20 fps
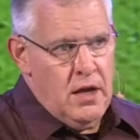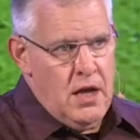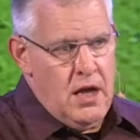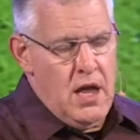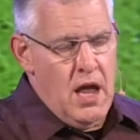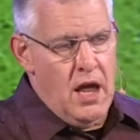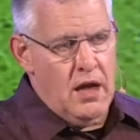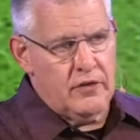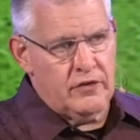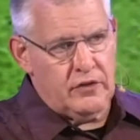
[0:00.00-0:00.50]

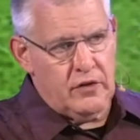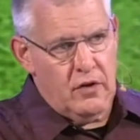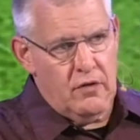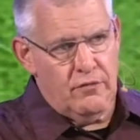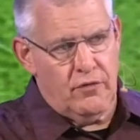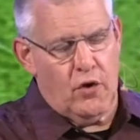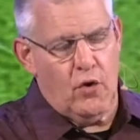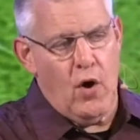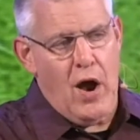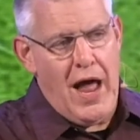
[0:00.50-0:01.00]
He has
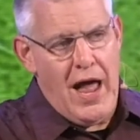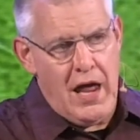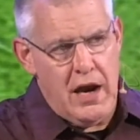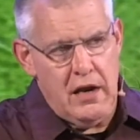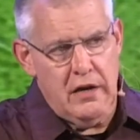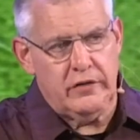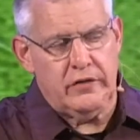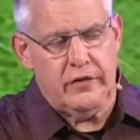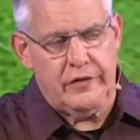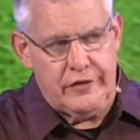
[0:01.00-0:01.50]

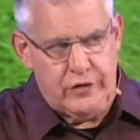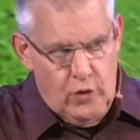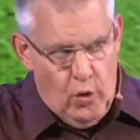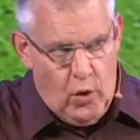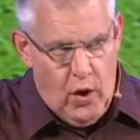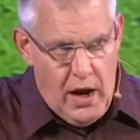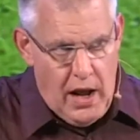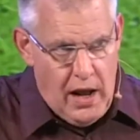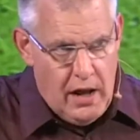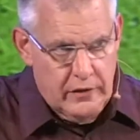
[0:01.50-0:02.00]
varieties of
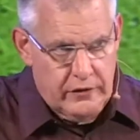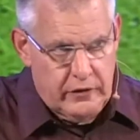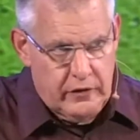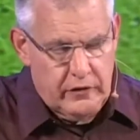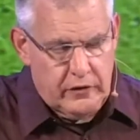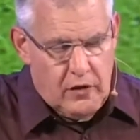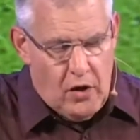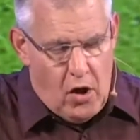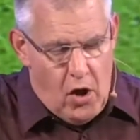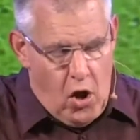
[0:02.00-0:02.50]

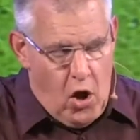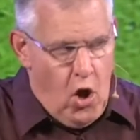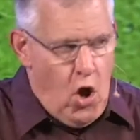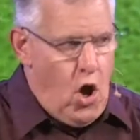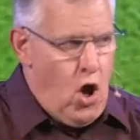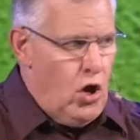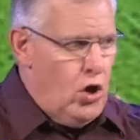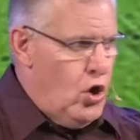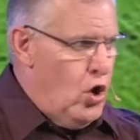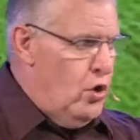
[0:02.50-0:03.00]
storehouses
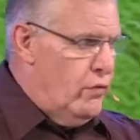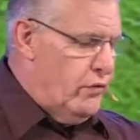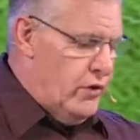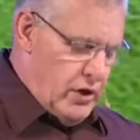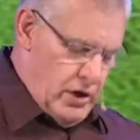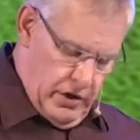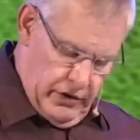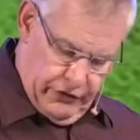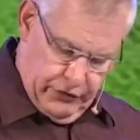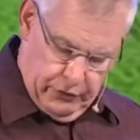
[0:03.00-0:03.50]
all
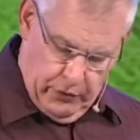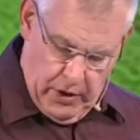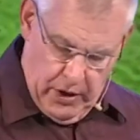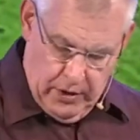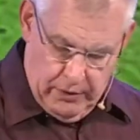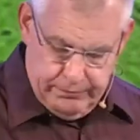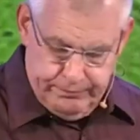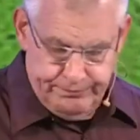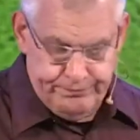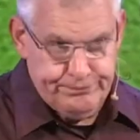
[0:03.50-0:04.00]
over
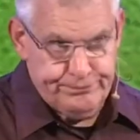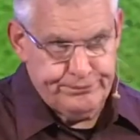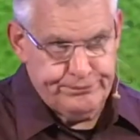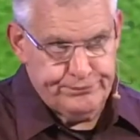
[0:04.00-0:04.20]
Israel.